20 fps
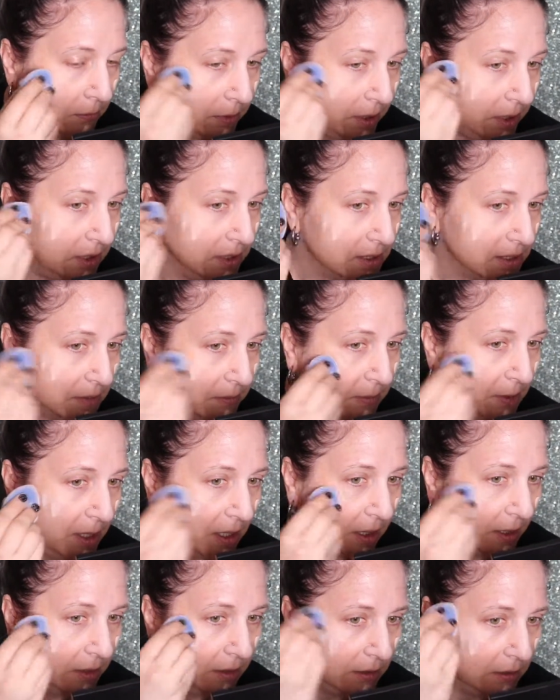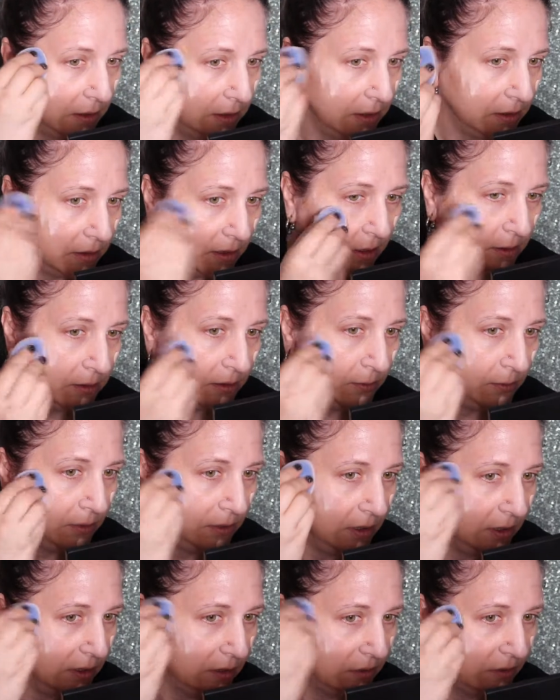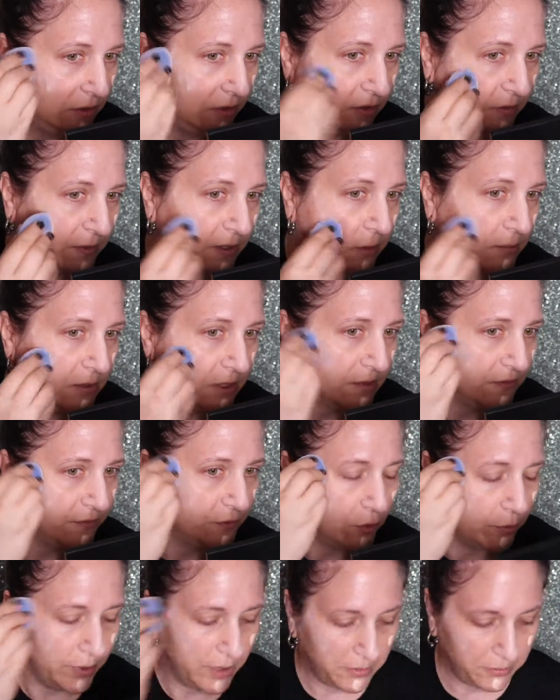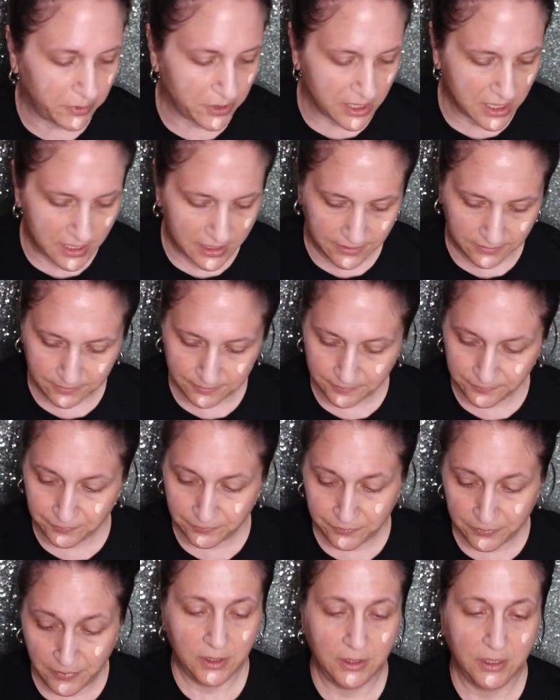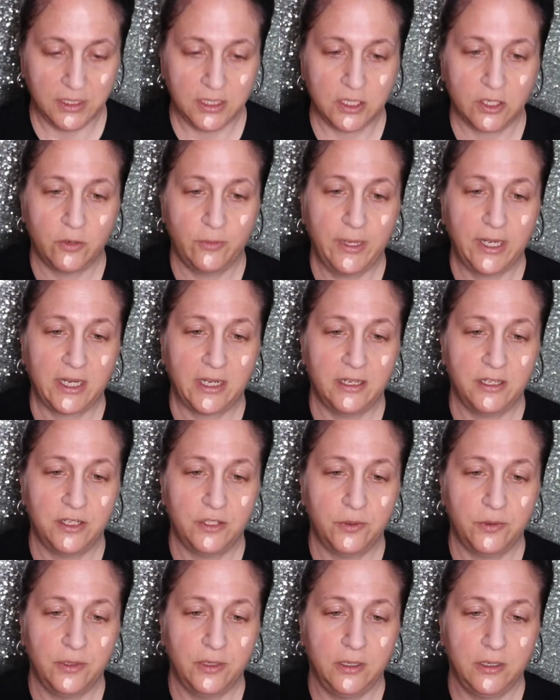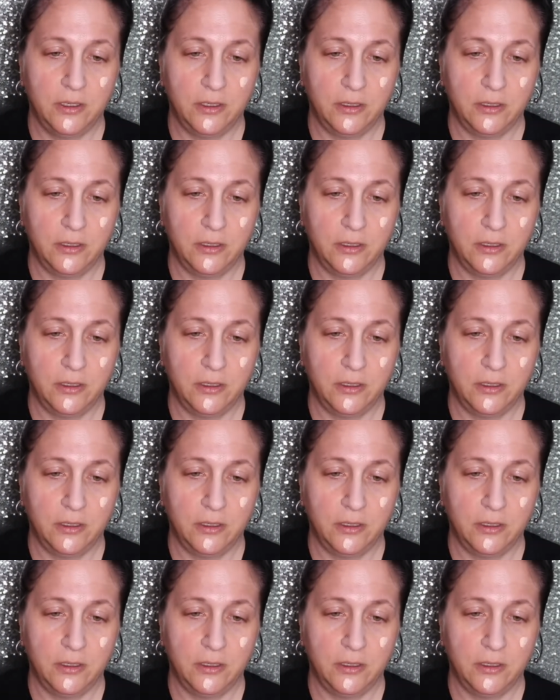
Because I don't know if that was a full pump or not. Let's go back into it.